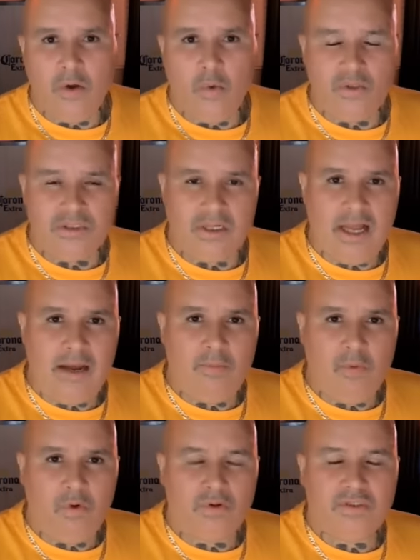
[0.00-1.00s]
was a
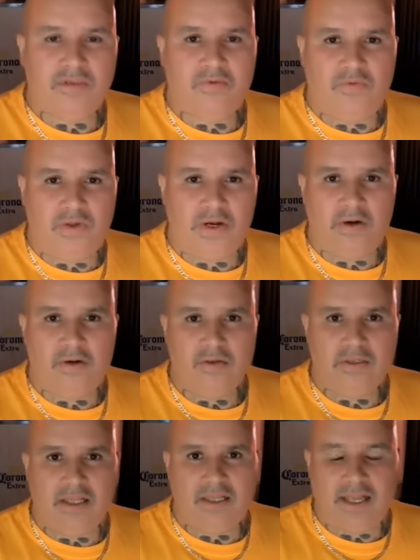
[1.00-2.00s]
lot more severe
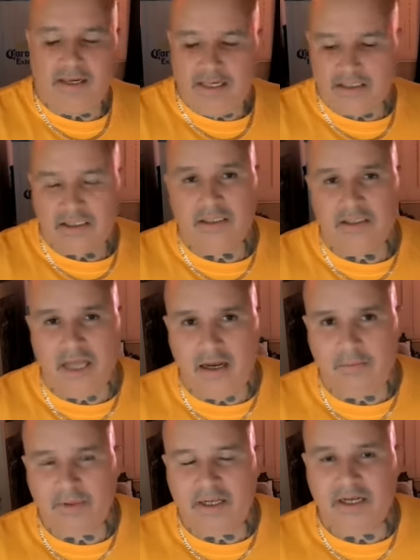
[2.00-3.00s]
than they initially
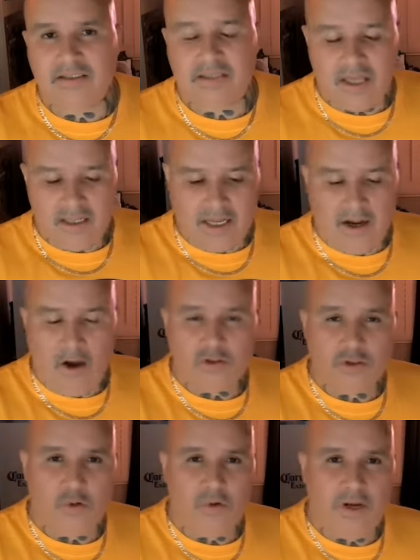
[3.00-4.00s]
thought because they
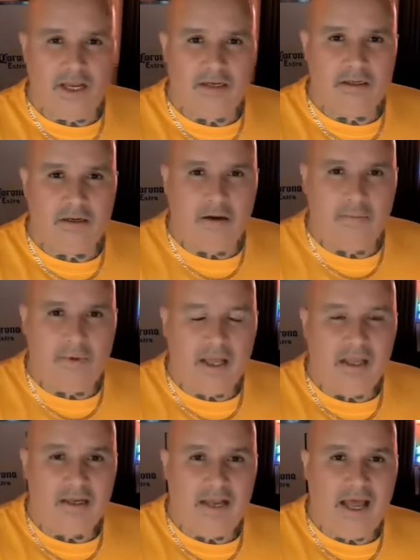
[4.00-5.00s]
also ended up
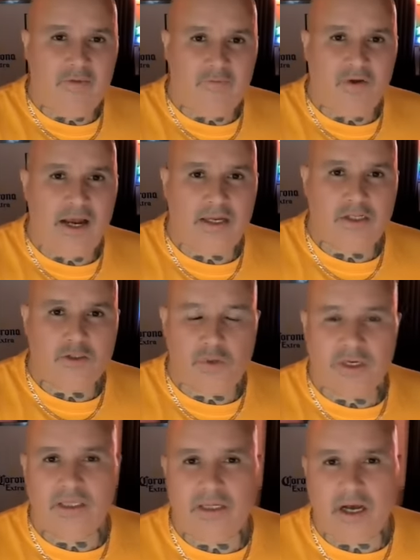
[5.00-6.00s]
life flighting
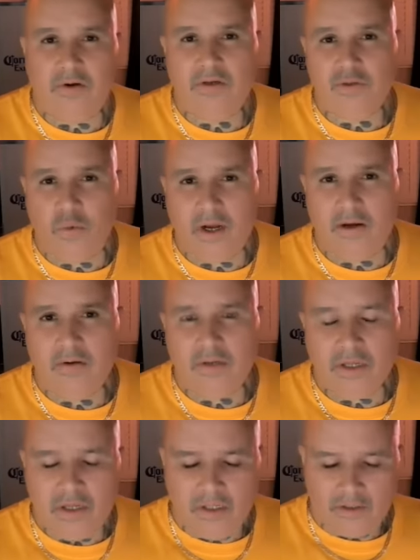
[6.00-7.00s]
Tricky out as well.
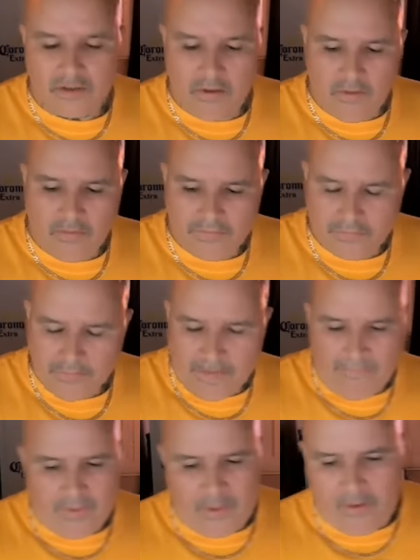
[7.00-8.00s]
So
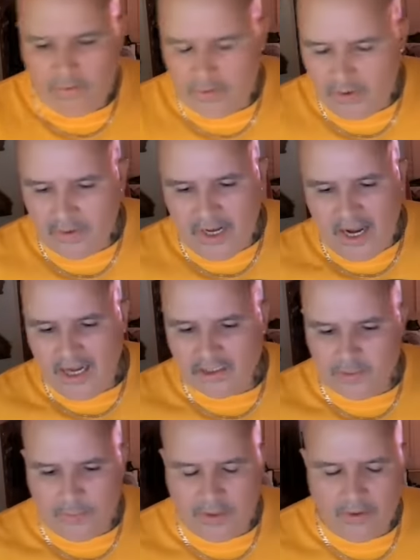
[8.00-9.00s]
you know, they're in the
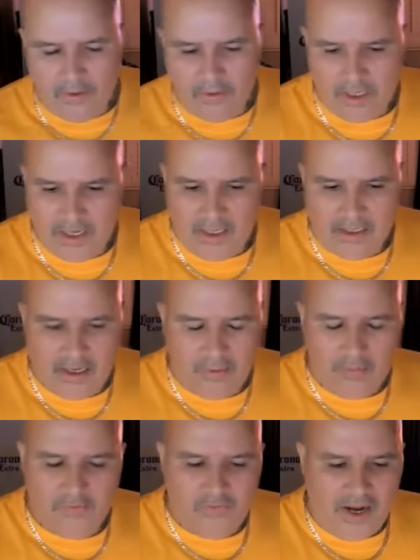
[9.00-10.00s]
hospital and
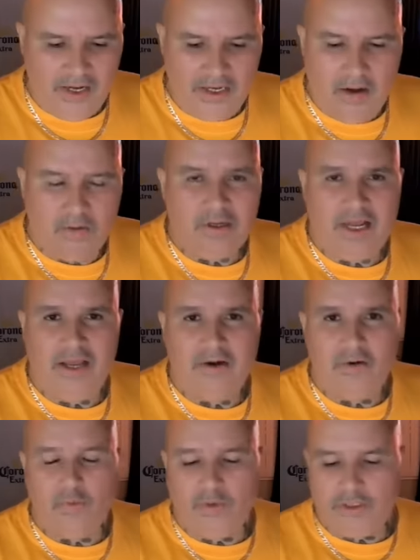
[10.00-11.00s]
come to find out
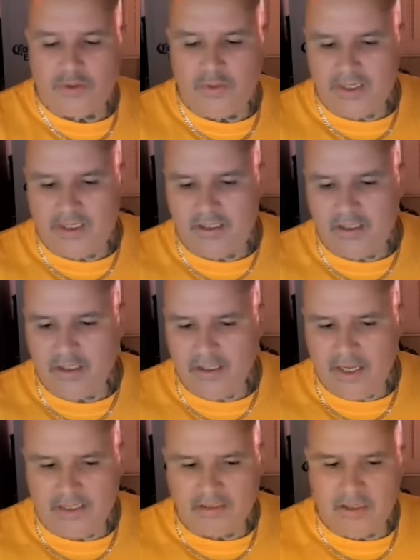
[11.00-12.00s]
later when Tricky
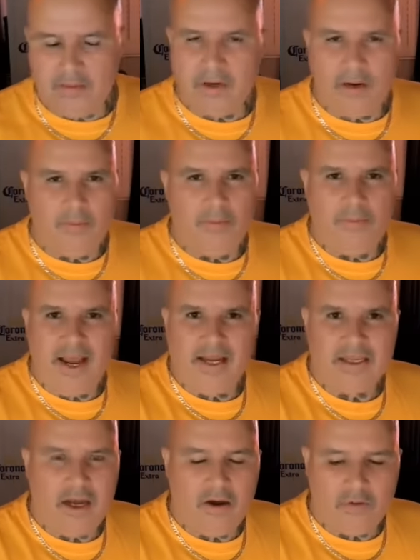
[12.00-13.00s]
ends up coming
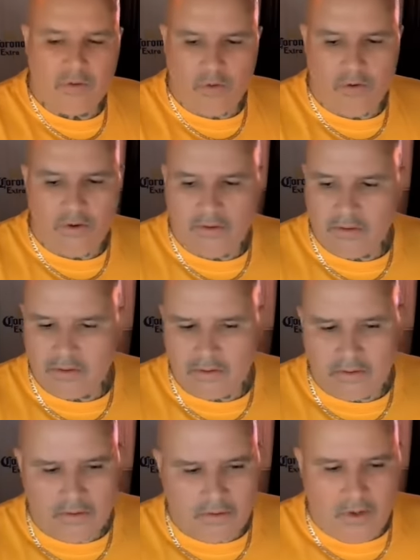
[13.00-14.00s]
back out or,
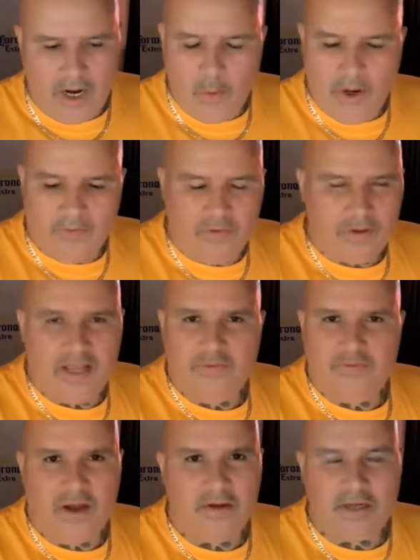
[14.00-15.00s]
you know, however they
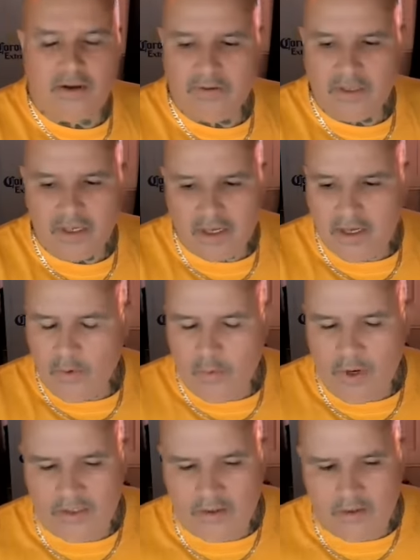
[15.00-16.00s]
found out,
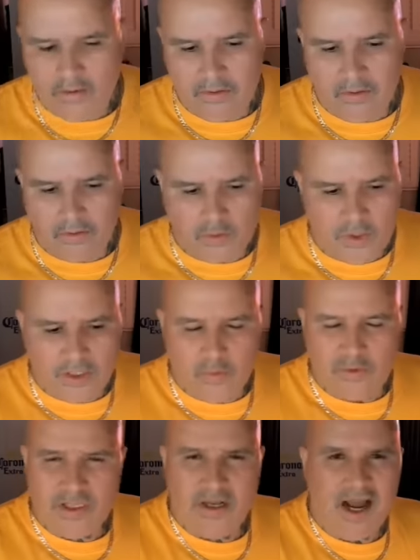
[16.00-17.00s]
whether, you know, Tricky
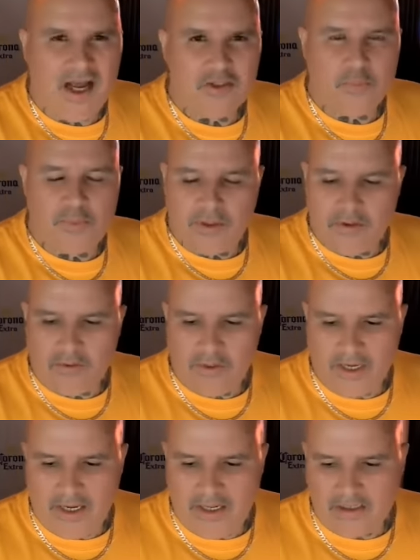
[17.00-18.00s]
was in the
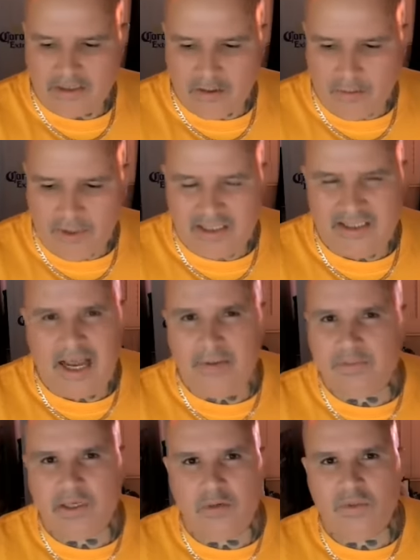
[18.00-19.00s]
hospital and somebody
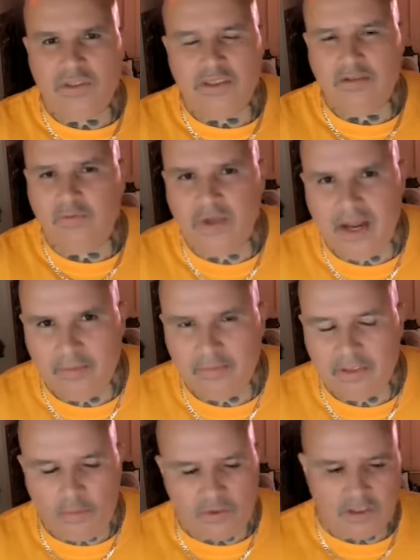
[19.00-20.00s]
tapped in with his
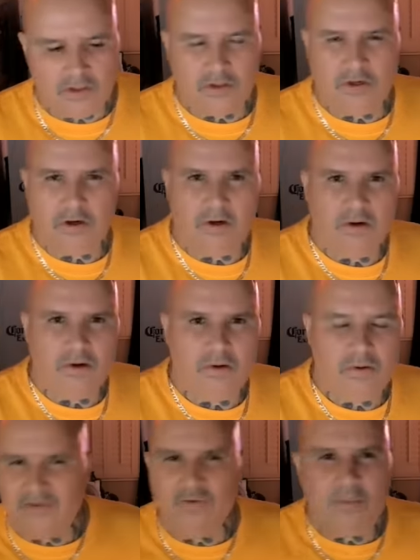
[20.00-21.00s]
family, with his girl,
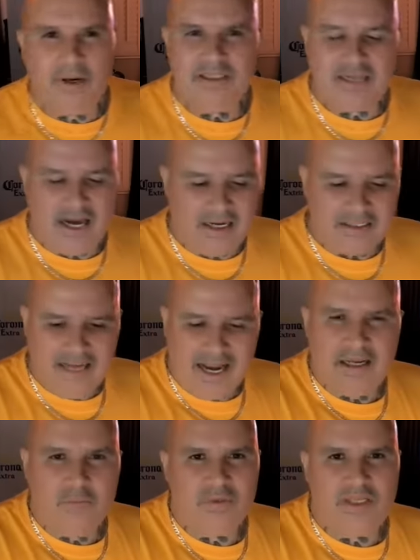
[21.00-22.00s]
because everybody's kind of
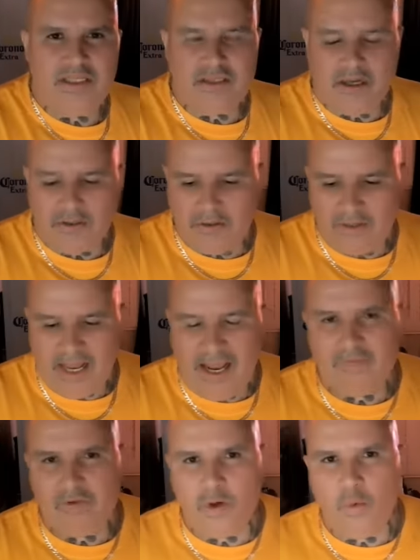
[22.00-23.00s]
tied in with each other and they
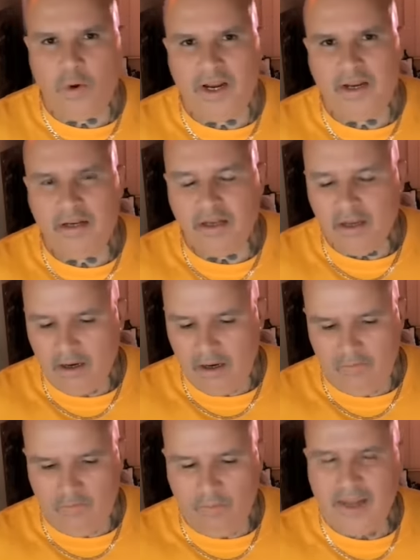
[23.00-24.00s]
have their way
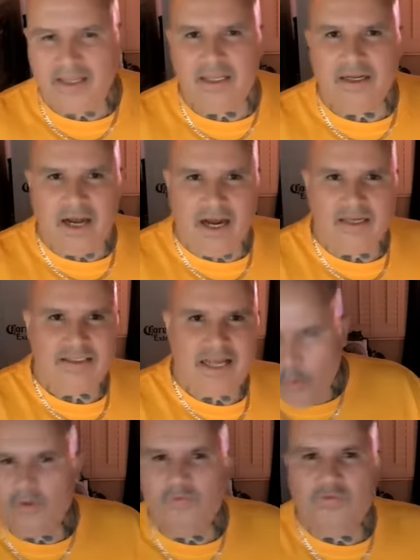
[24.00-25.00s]
of making
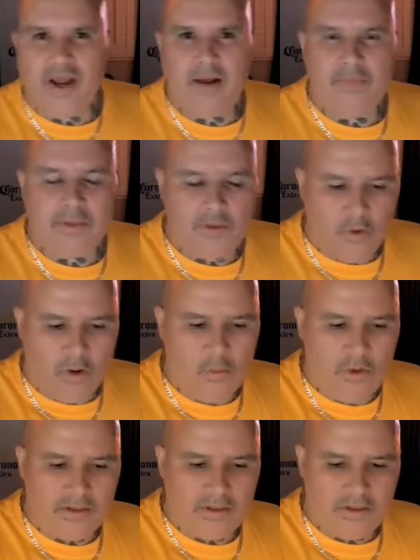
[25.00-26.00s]
contact with family or
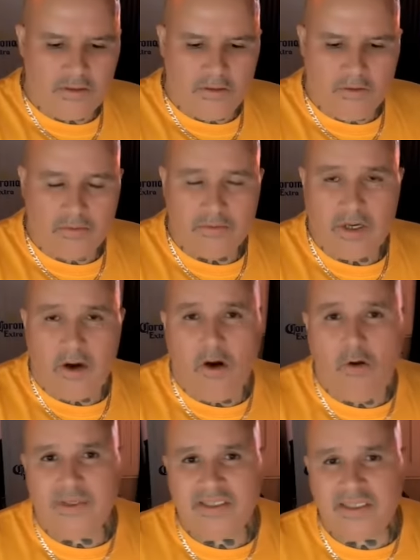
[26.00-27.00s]
with you know their
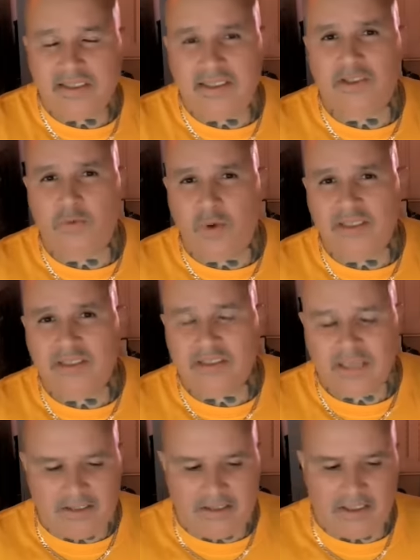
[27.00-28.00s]
homies in
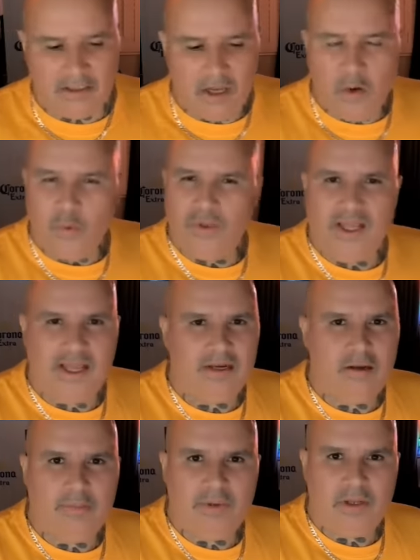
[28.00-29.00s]
situations like this when they
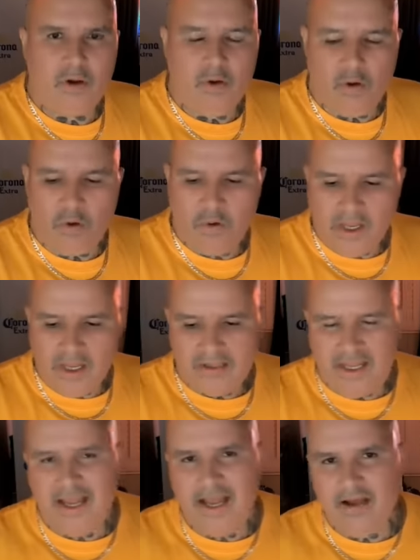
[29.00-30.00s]
end up in the hole
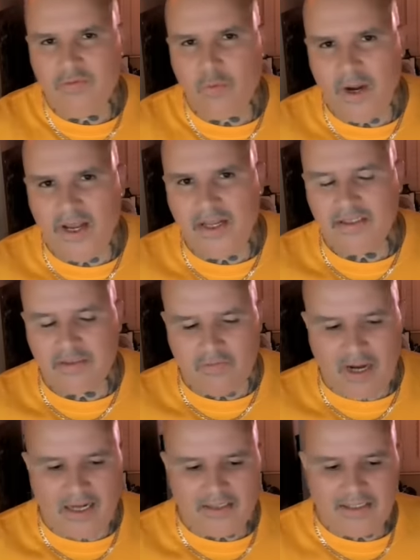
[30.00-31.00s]
they have ways of
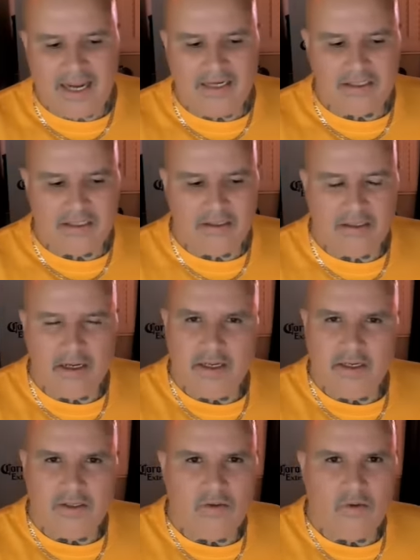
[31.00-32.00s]
contacting
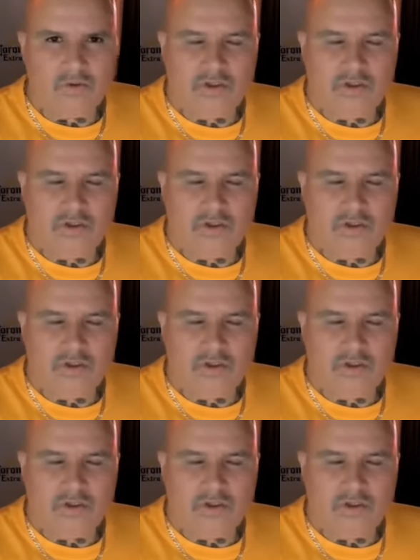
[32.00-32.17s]
you know